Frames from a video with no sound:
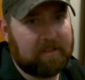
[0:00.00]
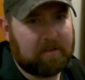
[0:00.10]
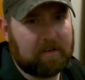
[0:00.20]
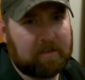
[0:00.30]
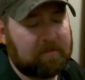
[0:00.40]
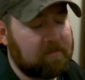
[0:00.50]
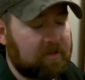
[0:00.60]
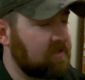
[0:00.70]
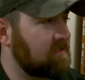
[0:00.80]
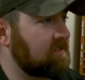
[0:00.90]

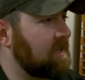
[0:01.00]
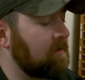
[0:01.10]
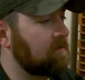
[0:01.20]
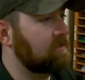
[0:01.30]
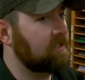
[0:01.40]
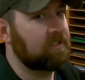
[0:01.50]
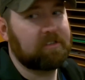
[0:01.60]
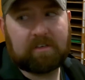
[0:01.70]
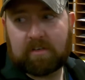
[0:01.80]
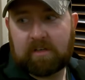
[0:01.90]
36
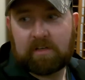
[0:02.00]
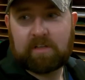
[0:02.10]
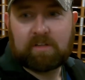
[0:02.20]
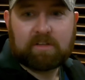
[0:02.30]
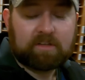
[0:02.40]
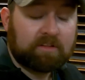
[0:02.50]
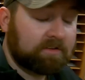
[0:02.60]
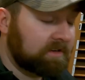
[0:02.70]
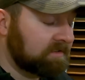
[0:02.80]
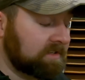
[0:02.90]
hours-ish.
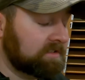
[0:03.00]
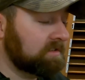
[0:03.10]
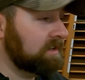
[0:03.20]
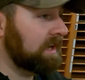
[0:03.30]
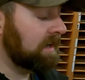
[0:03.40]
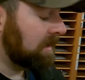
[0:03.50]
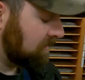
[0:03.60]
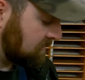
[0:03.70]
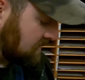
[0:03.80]
36, 38 hours